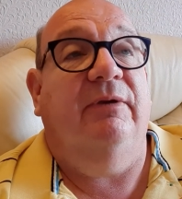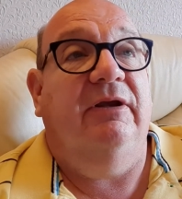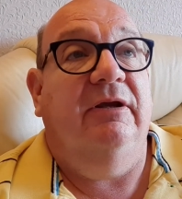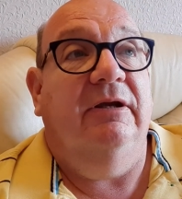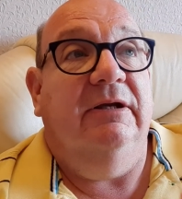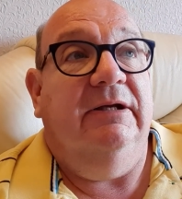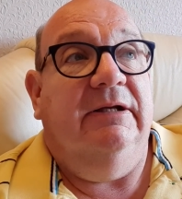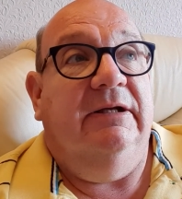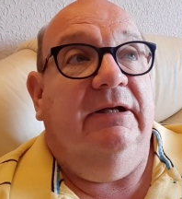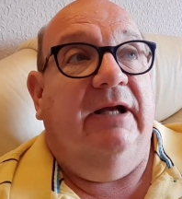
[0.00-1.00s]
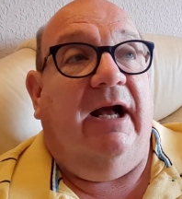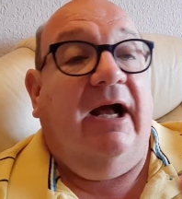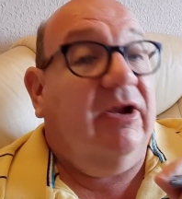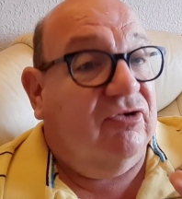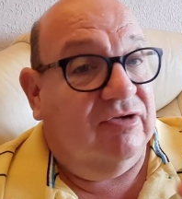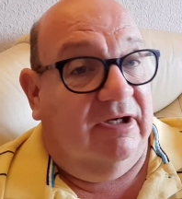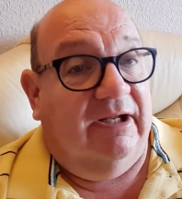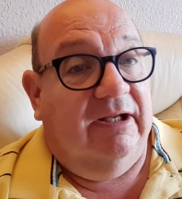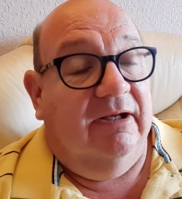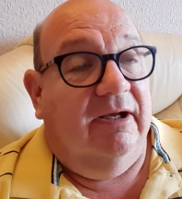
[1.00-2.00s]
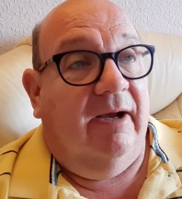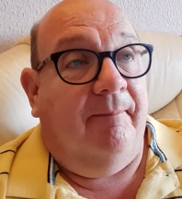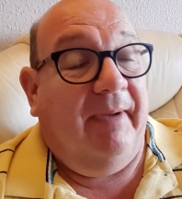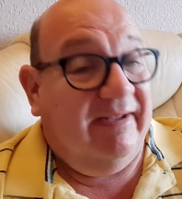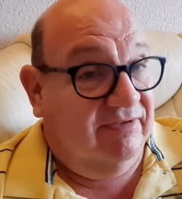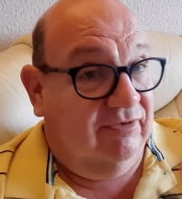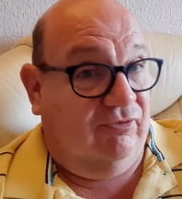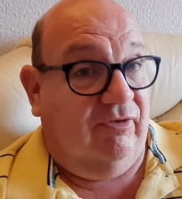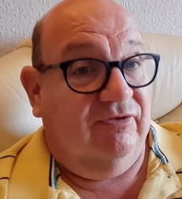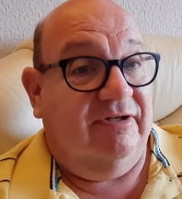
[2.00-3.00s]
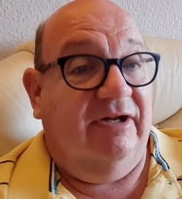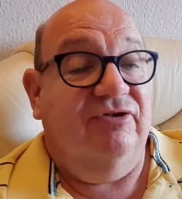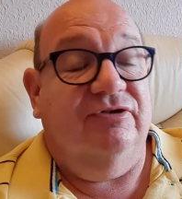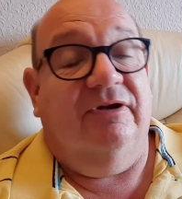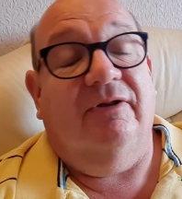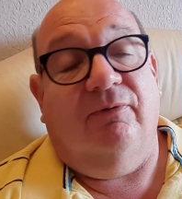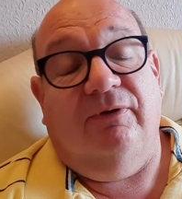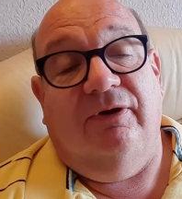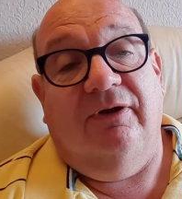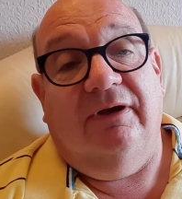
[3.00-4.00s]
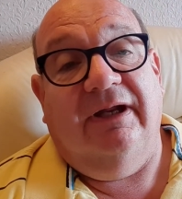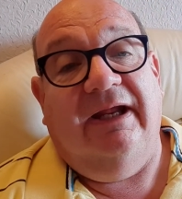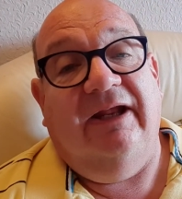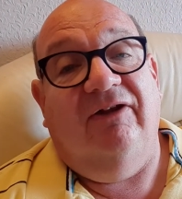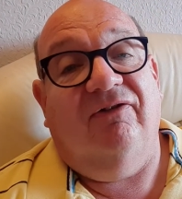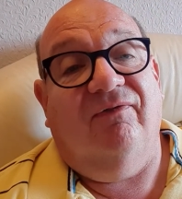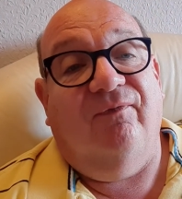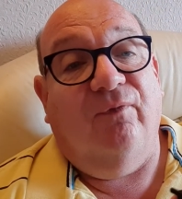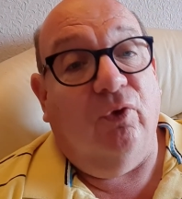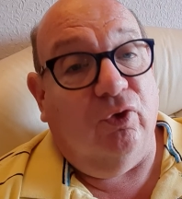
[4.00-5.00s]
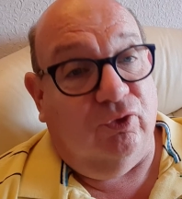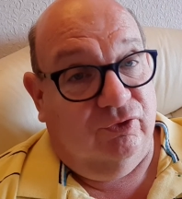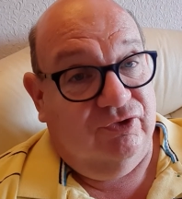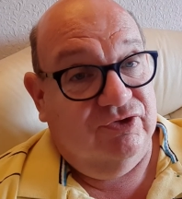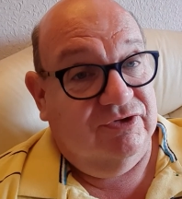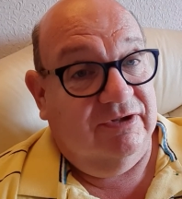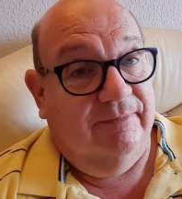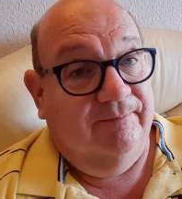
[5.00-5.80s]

me, actually, a better translation of the word is forged.